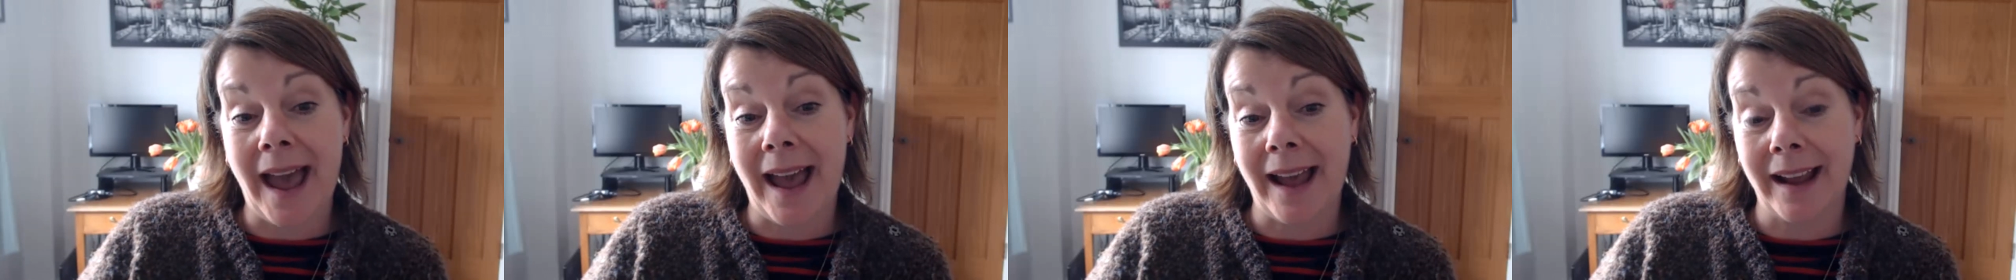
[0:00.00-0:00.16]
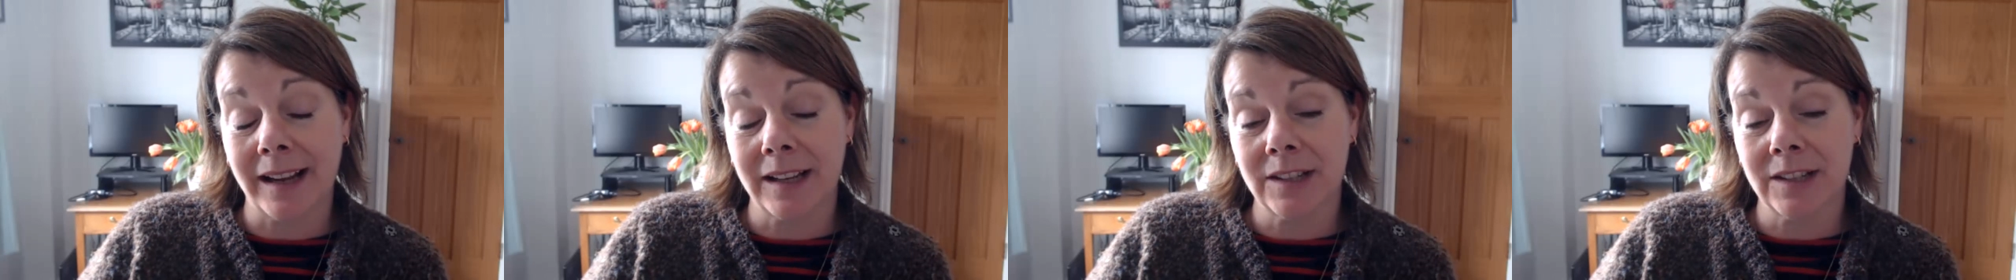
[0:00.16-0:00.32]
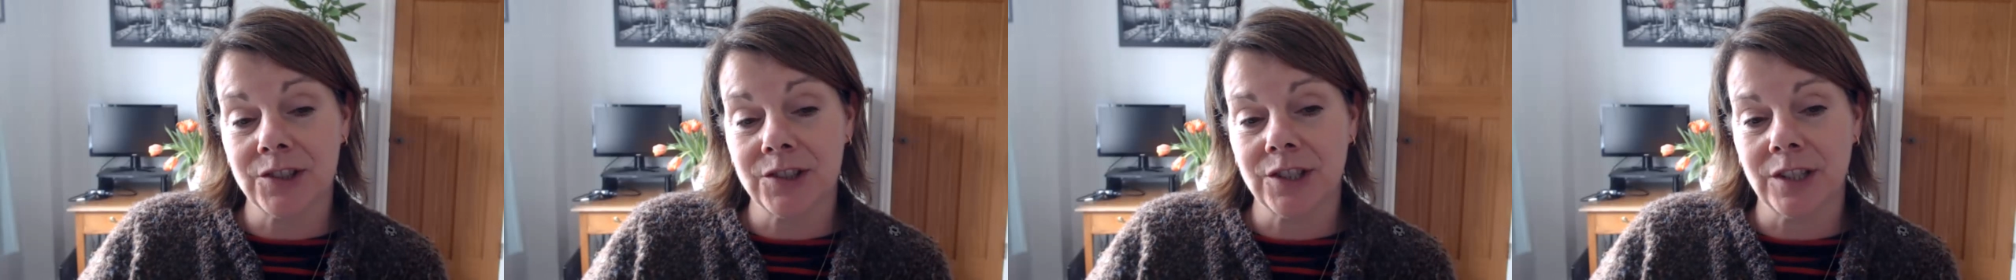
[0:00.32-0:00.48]

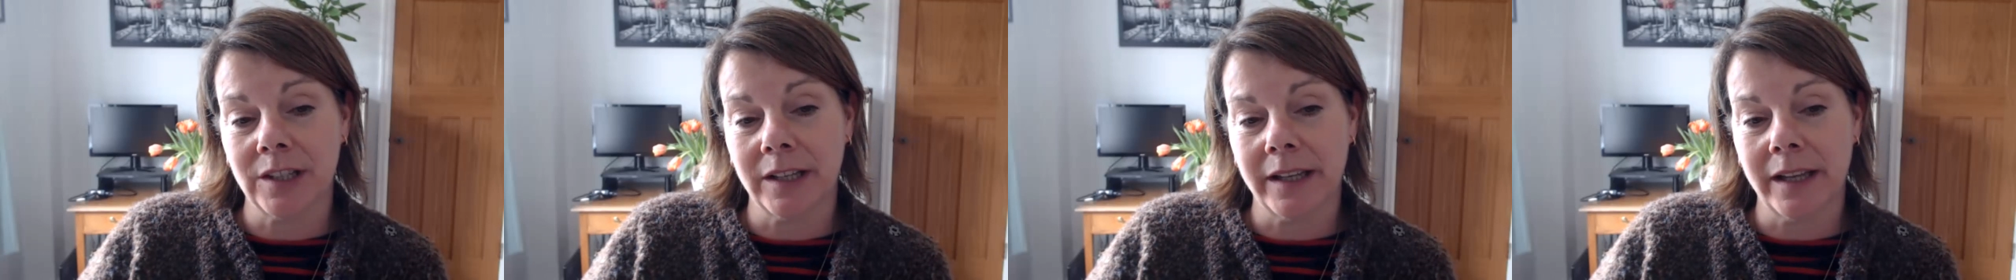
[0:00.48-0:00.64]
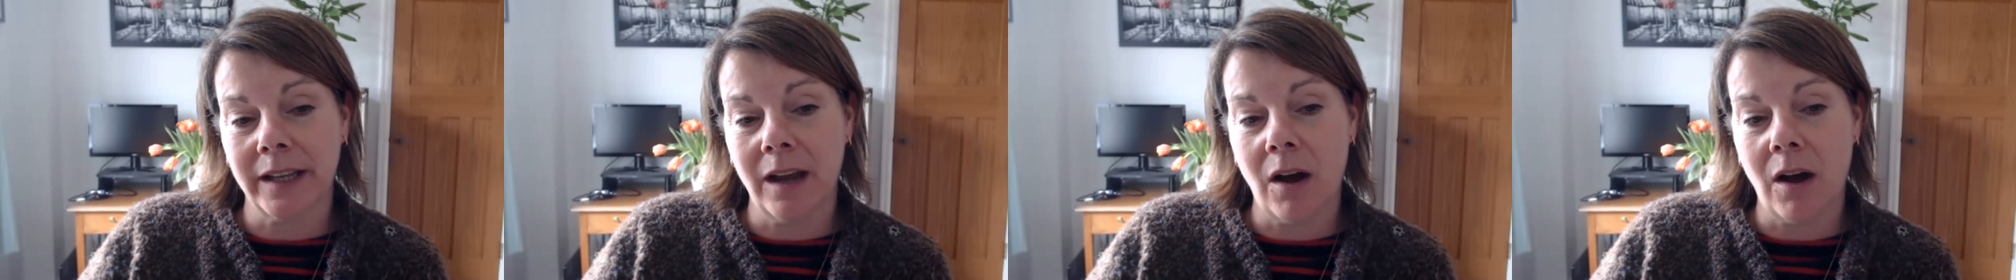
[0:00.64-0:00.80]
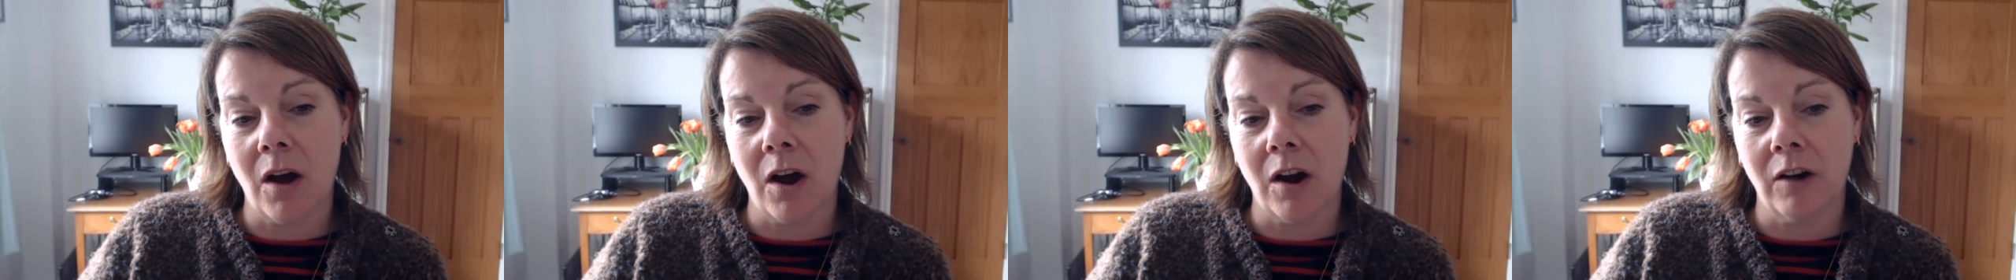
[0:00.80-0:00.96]

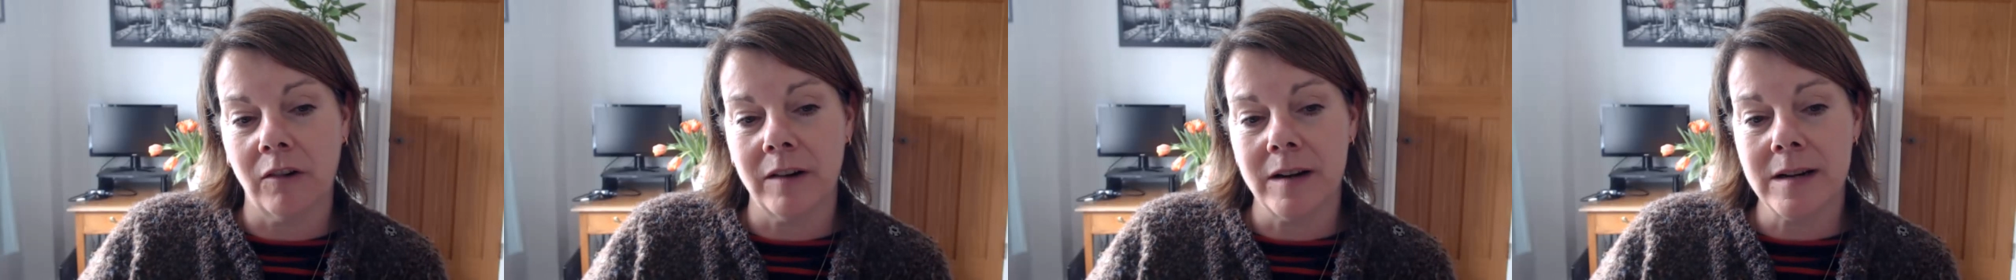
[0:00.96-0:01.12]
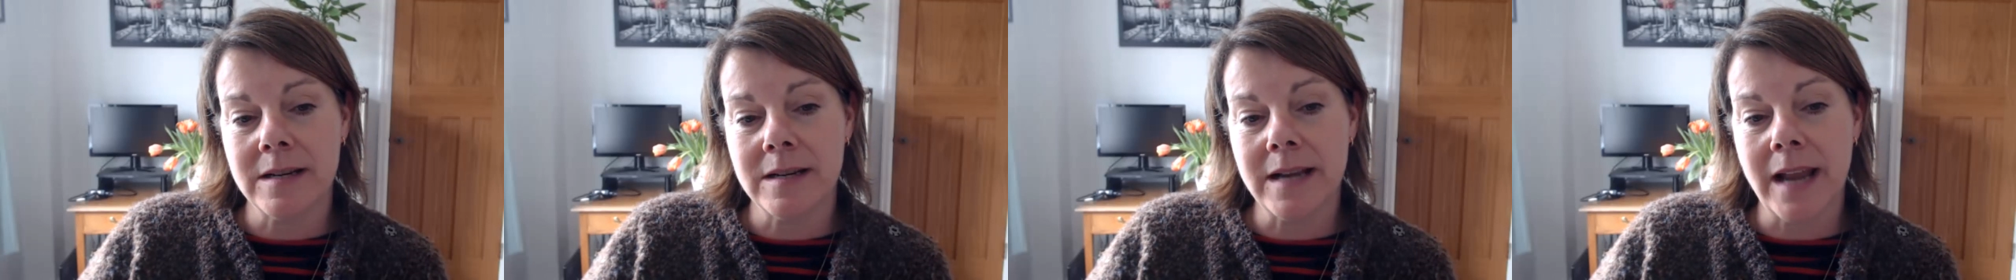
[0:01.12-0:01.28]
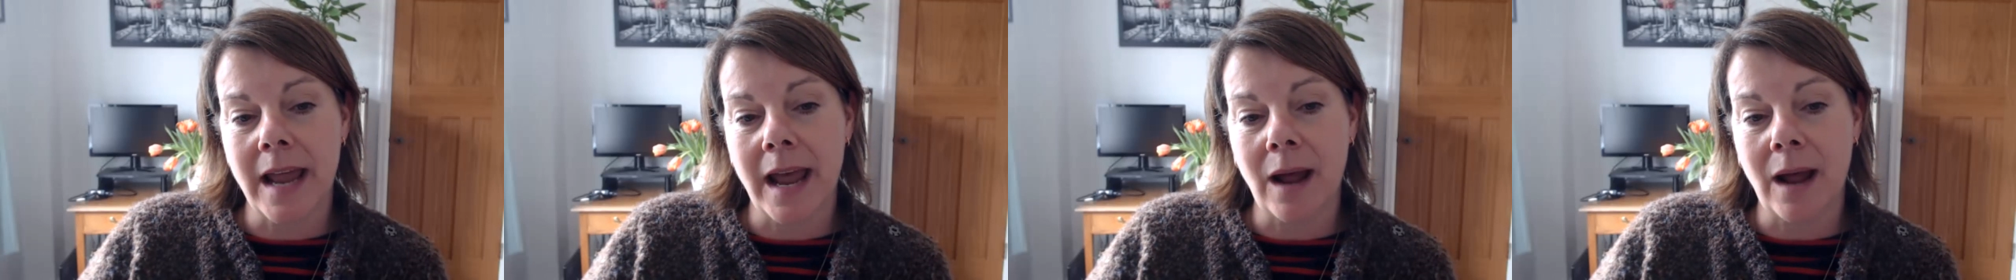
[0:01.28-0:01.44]
actually are.
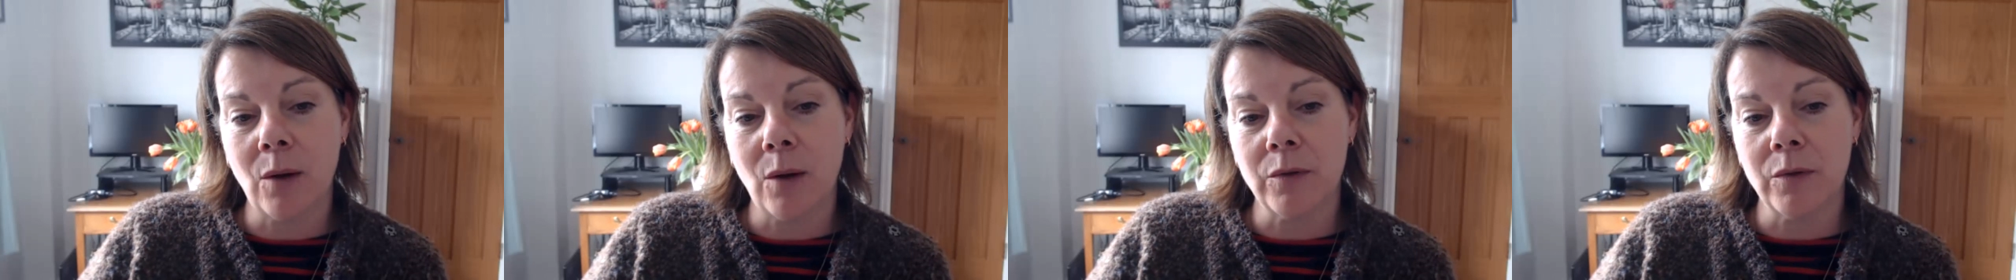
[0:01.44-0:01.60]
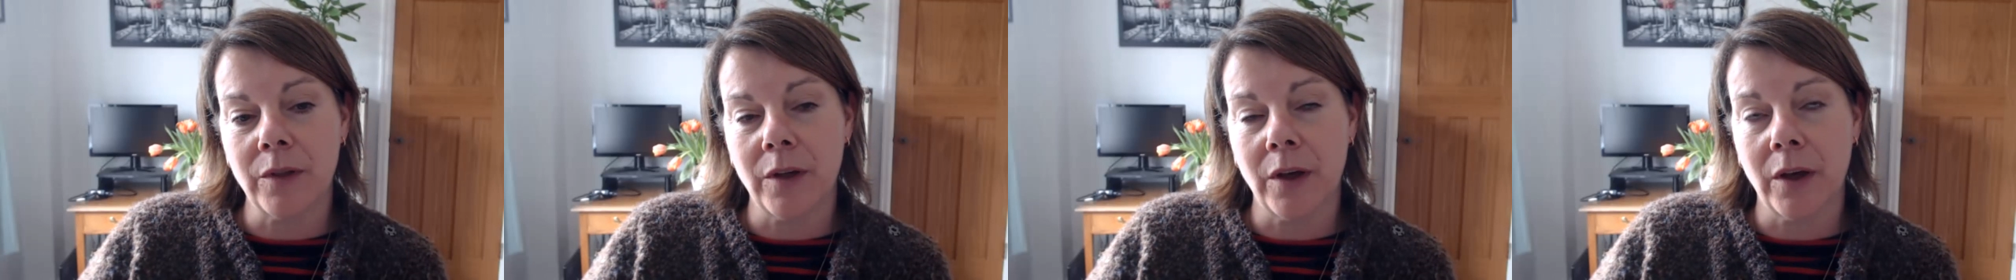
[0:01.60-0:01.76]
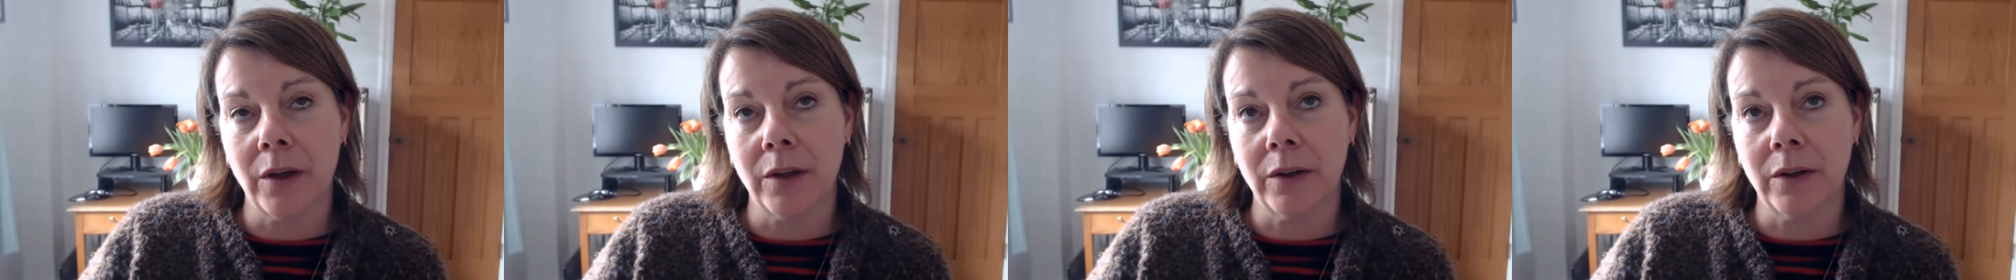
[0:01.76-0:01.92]
And now
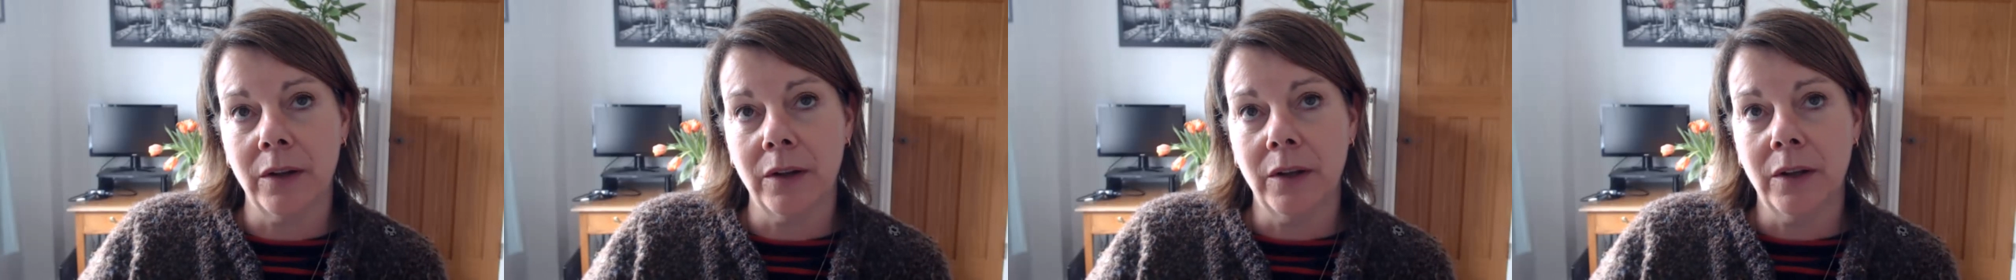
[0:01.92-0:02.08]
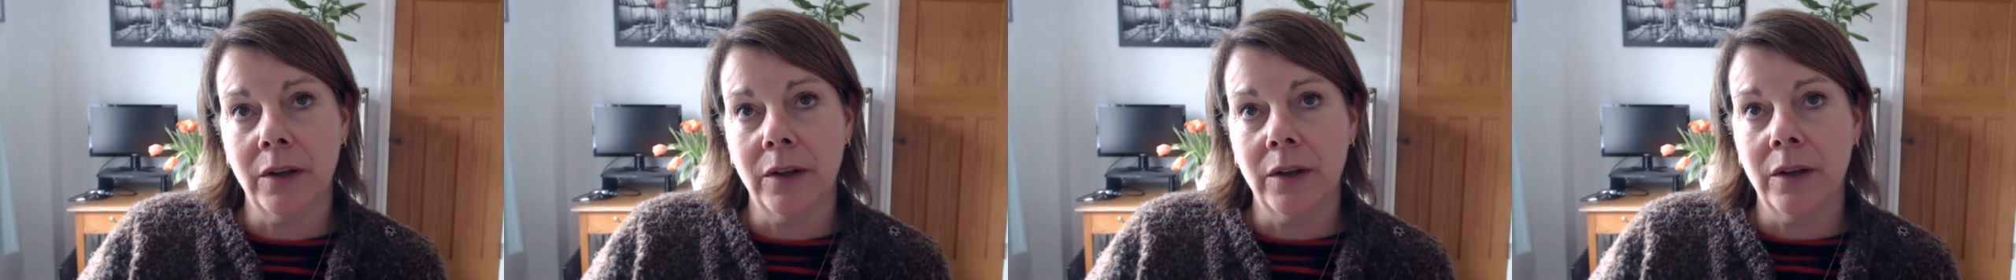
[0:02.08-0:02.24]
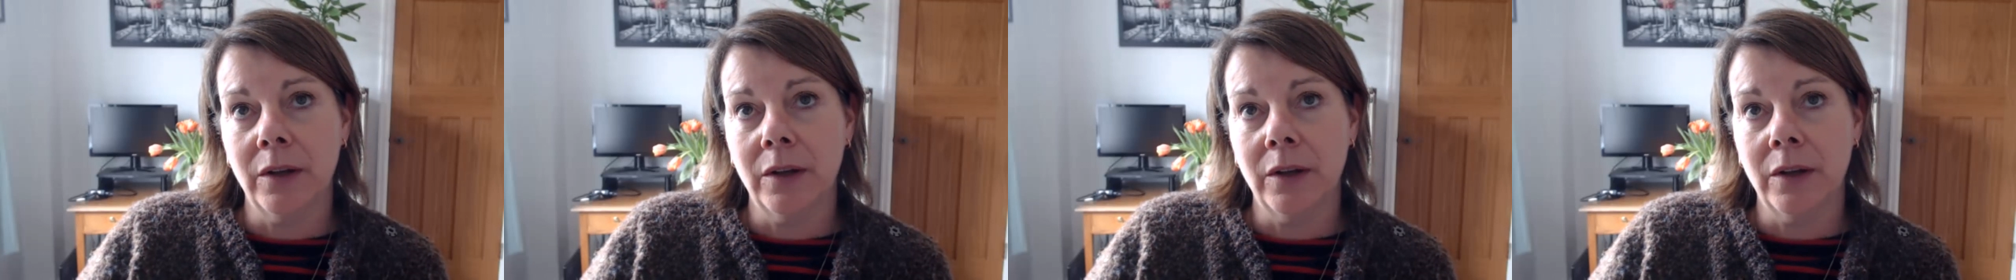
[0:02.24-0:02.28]
that